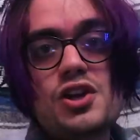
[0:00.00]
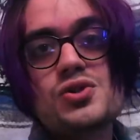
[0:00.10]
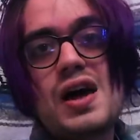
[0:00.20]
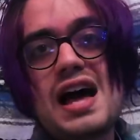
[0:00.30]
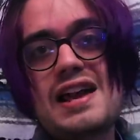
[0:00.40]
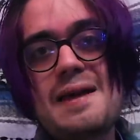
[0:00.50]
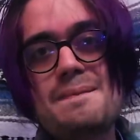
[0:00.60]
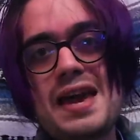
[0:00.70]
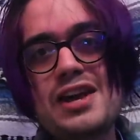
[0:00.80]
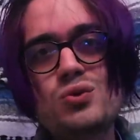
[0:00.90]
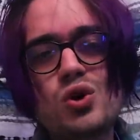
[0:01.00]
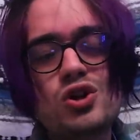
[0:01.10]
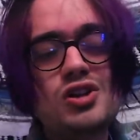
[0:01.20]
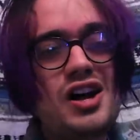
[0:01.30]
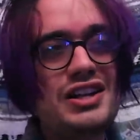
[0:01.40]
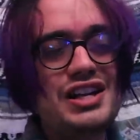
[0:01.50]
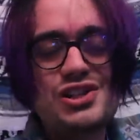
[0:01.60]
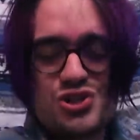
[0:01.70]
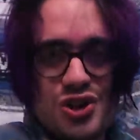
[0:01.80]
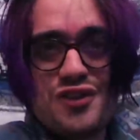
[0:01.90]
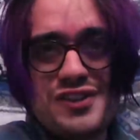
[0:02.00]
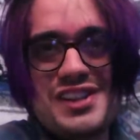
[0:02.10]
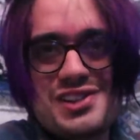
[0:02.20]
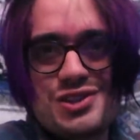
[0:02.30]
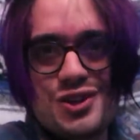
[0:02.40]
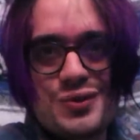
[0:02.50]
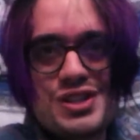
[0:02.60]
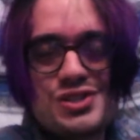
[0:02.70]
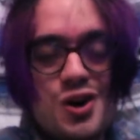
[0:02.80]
He also had a main role on a surfing series